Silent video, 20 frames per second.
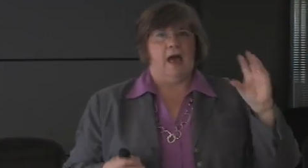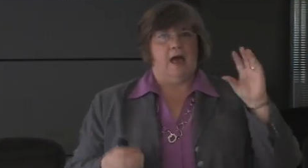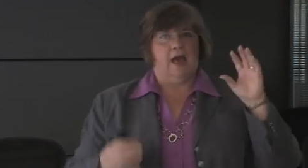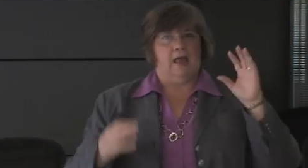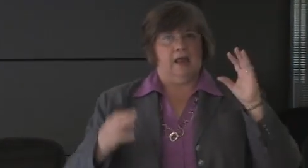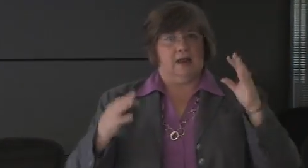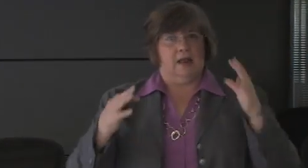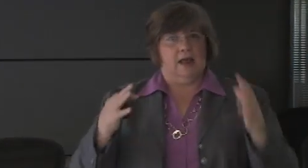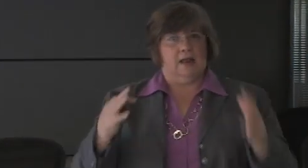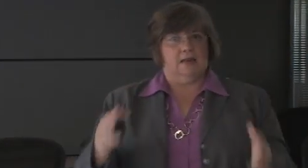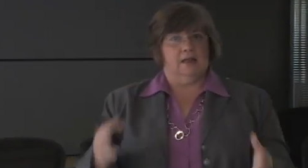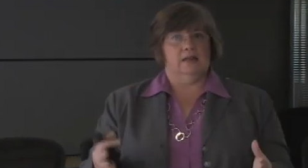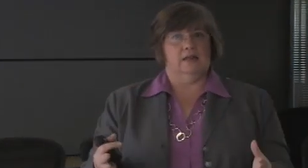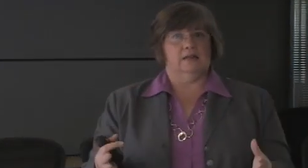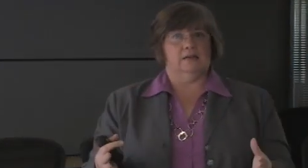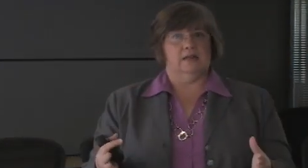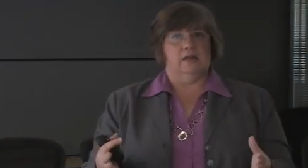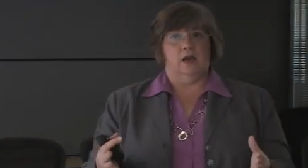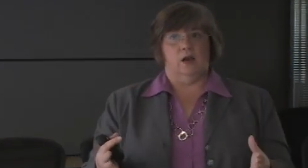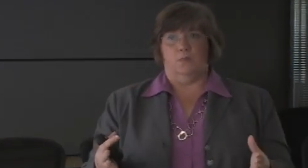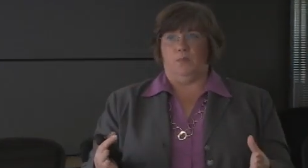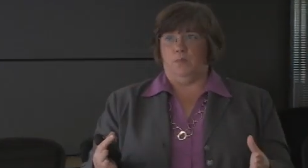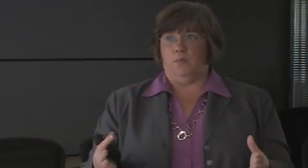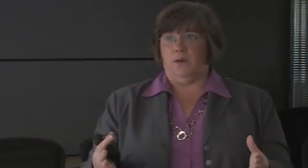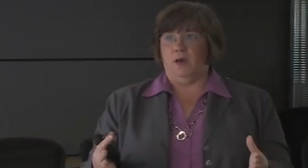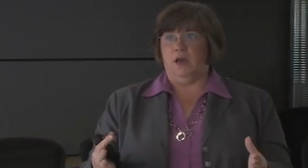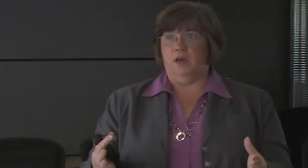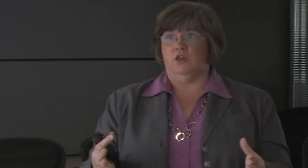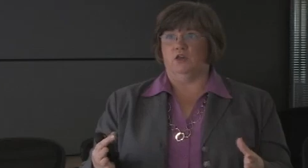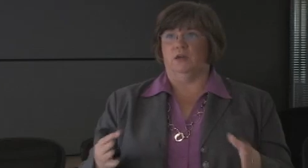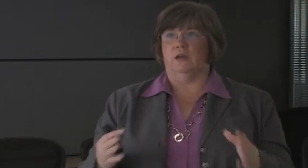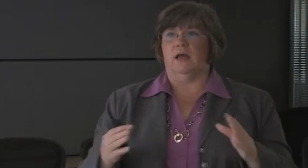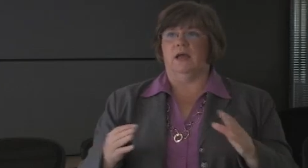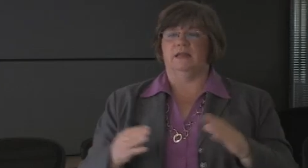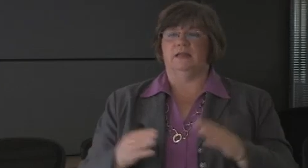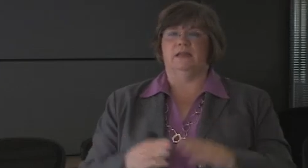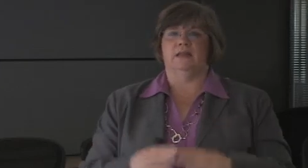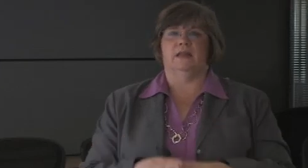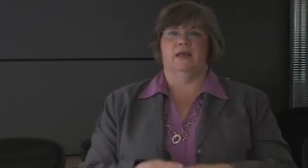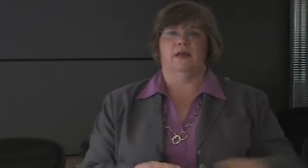and I needed to help a patient, I
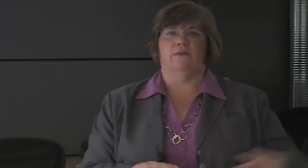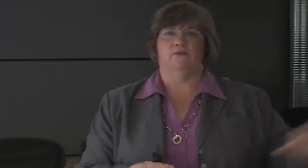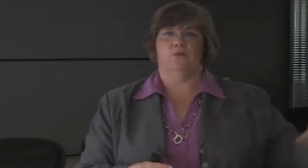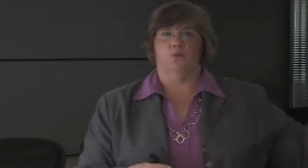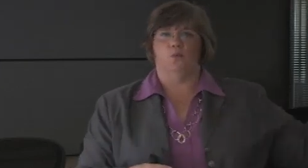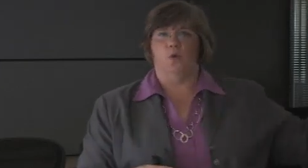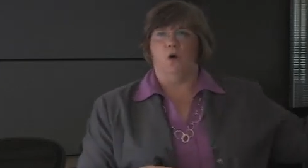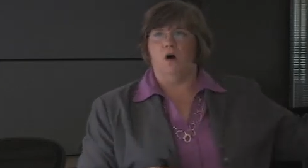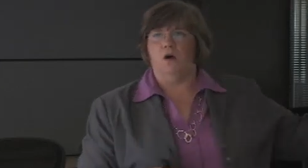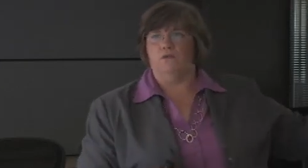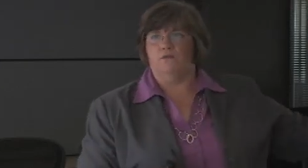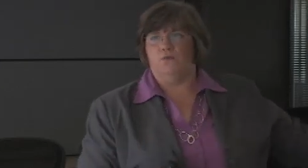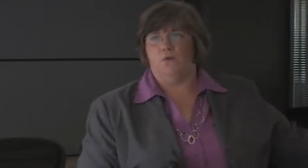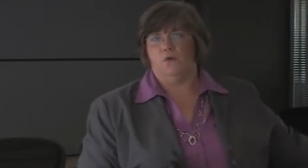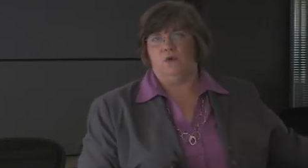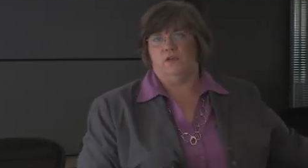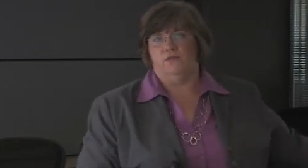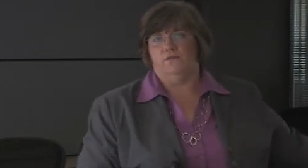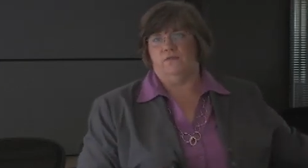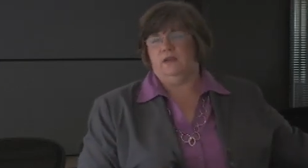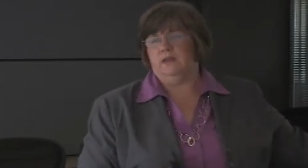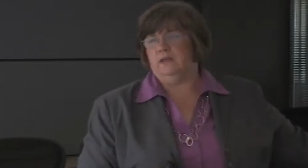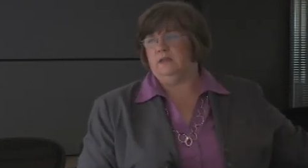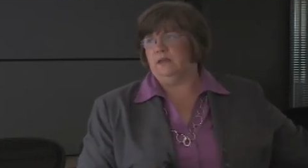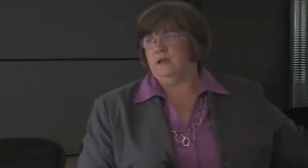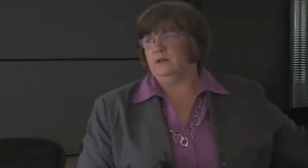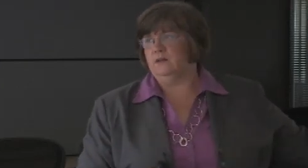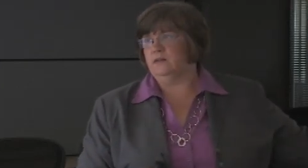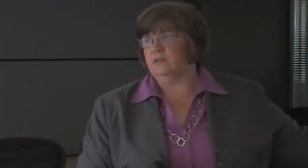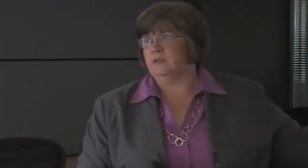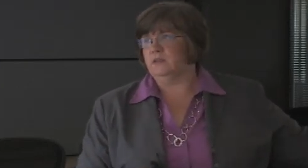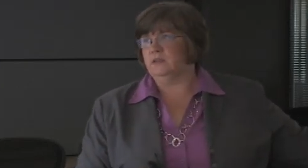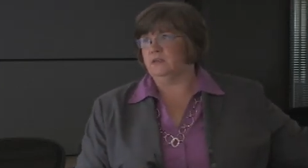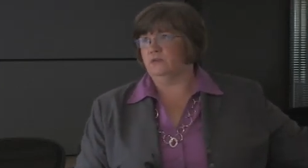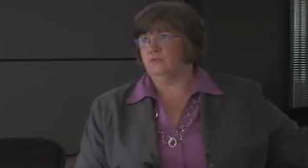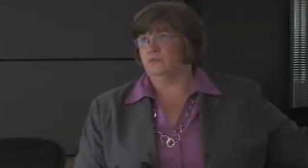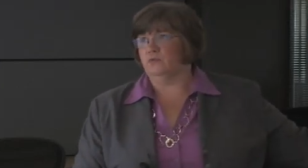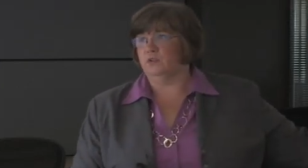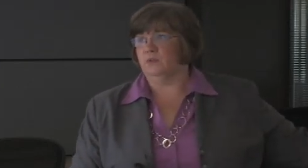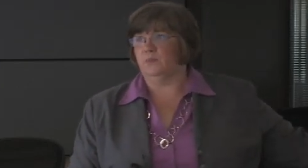didn't have to walk 40 feet down to the
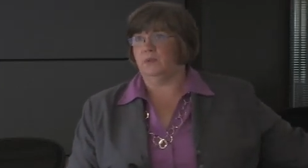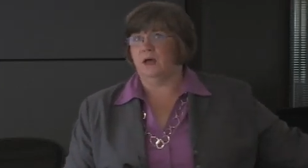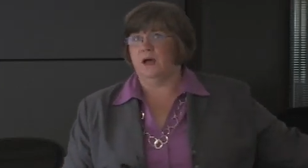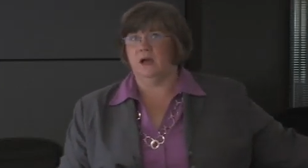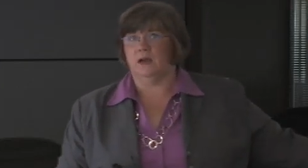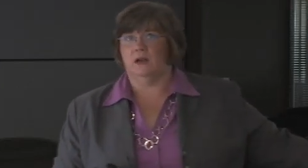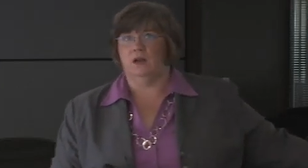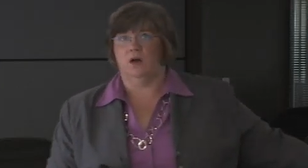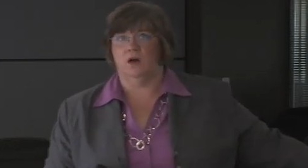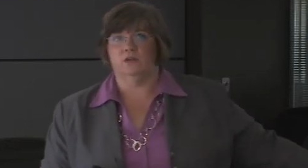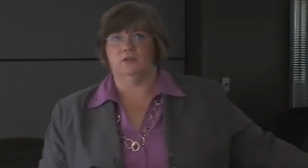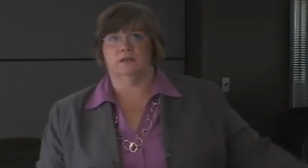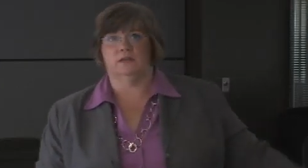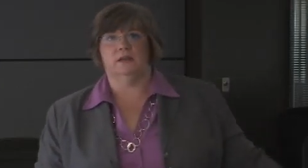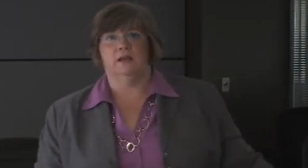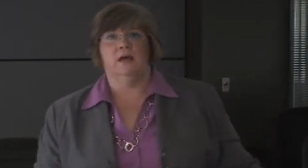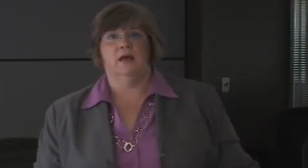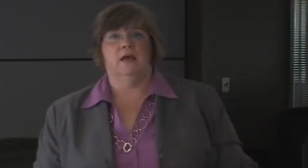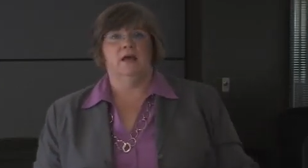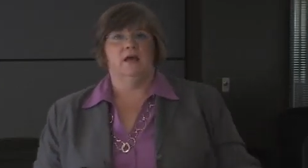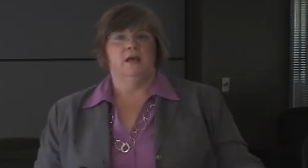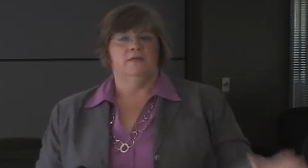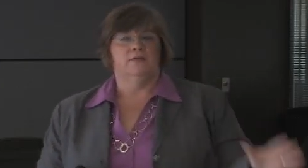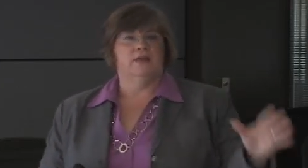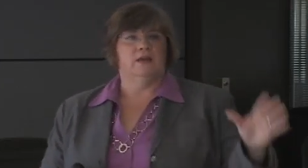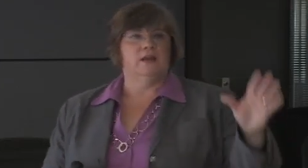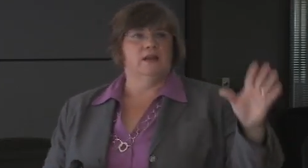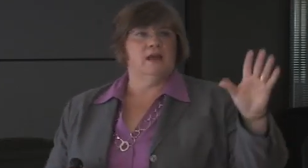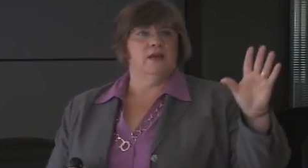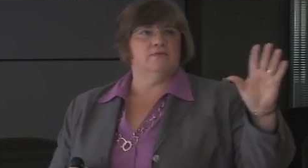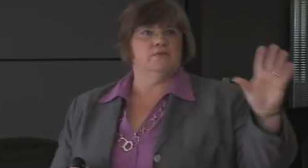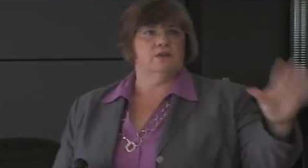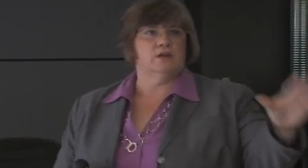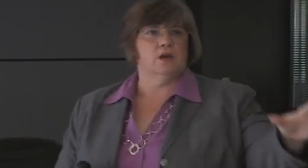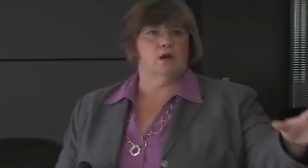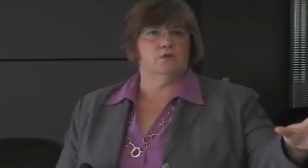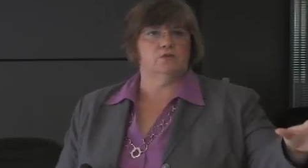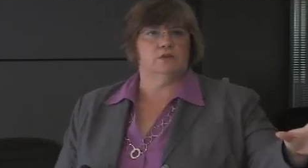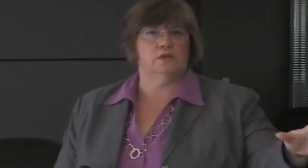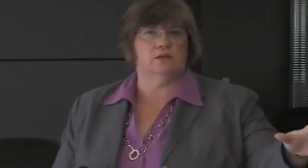central supply closet, then have to
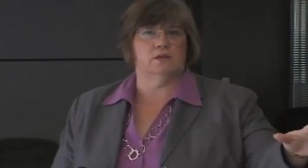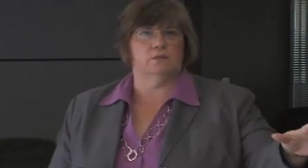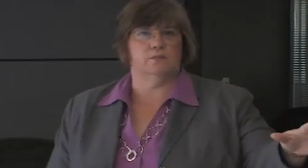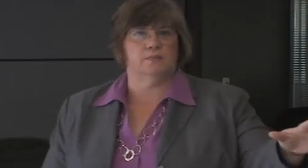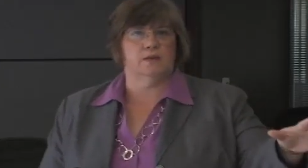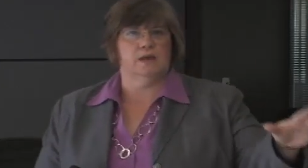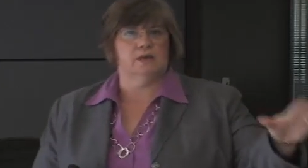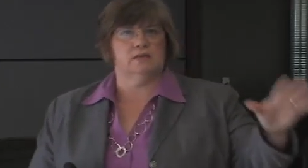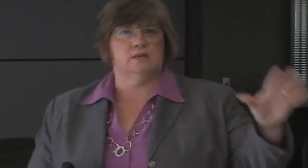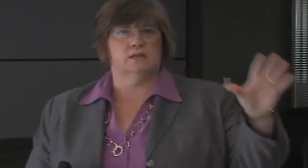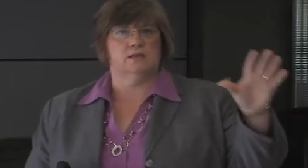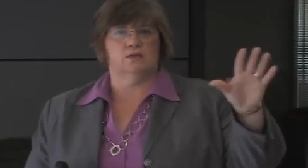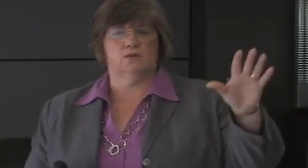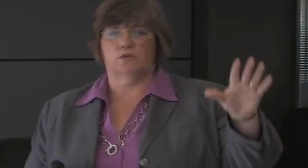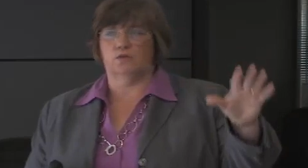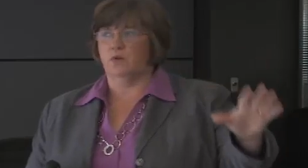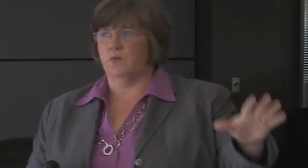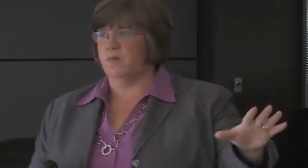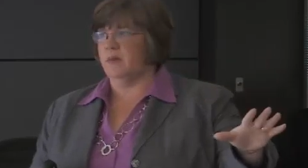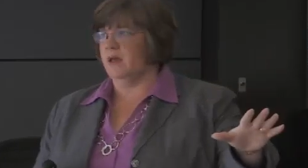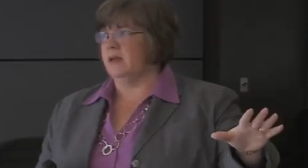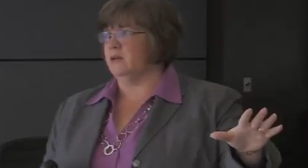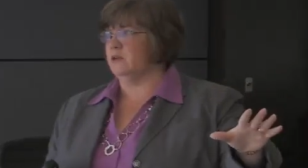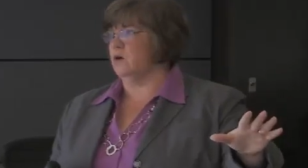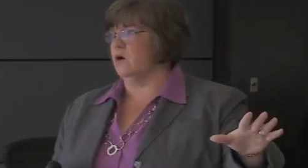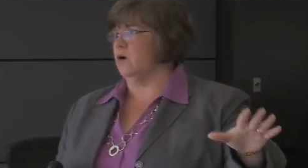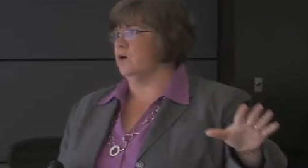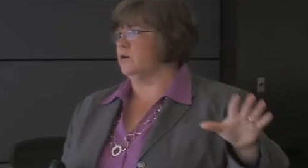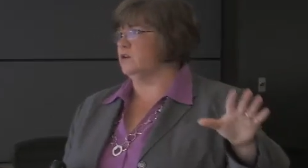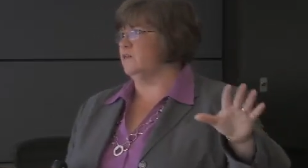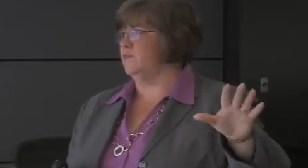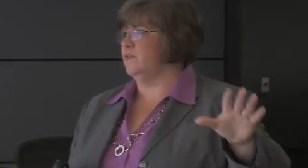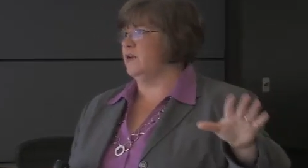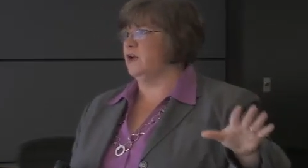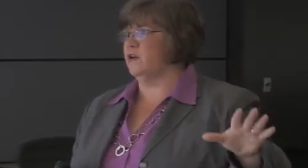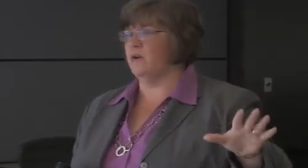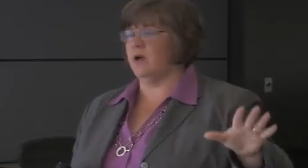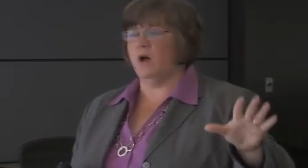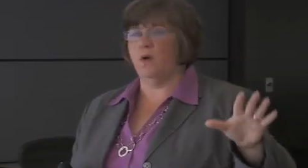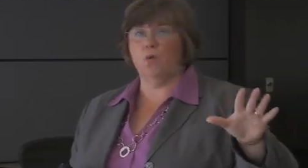go to the Pyxis or the med cart to
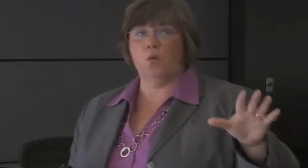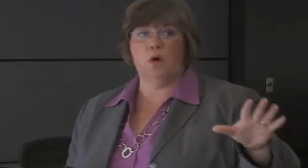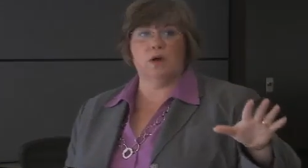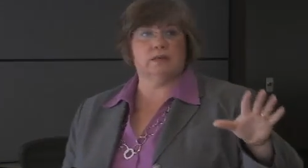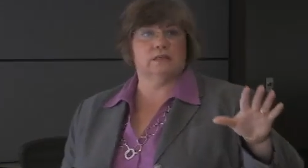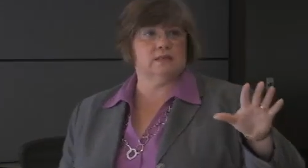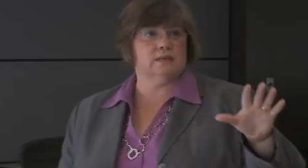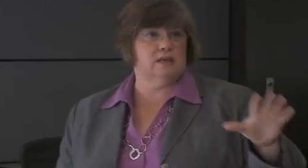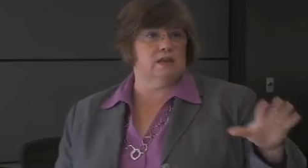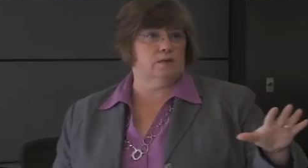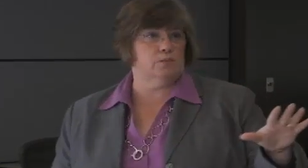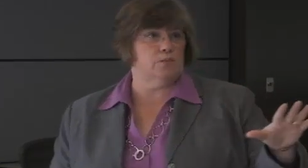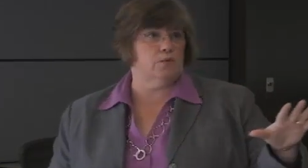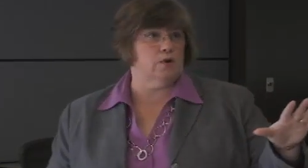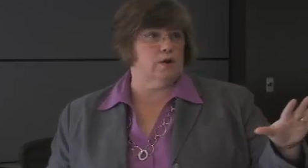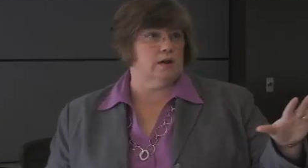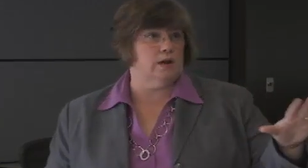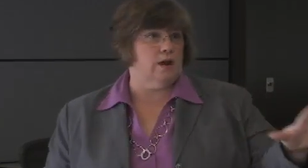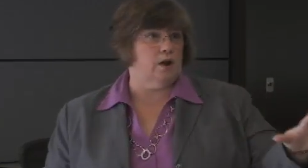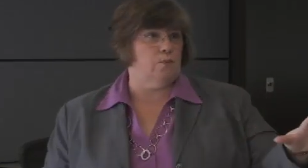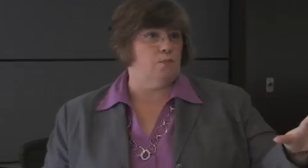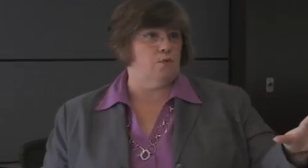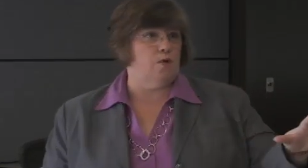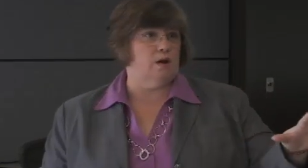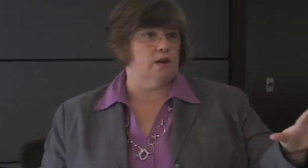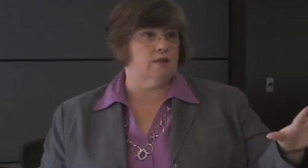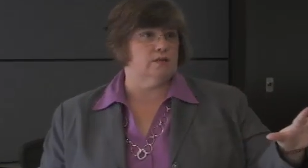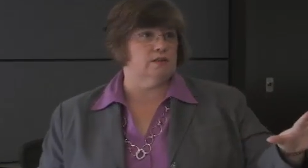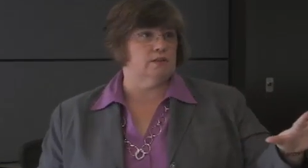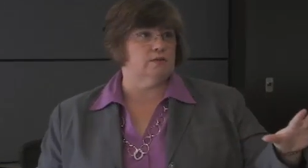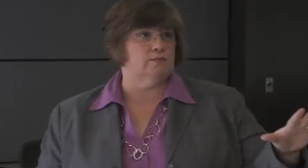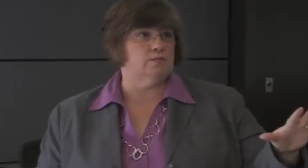figure out what skin care product this